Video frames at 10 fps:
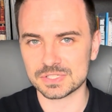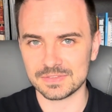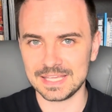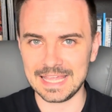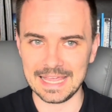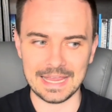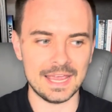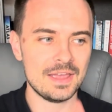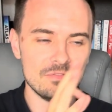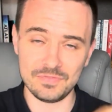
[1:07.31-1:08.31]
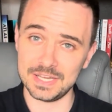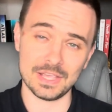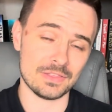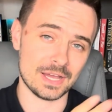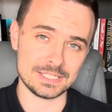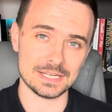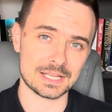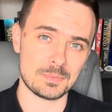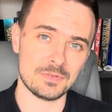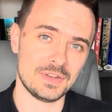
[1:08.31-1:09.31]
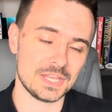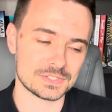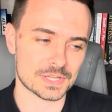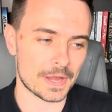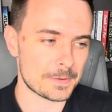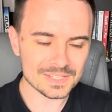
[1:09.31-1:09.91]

of the year video that I did a couple of videos ago.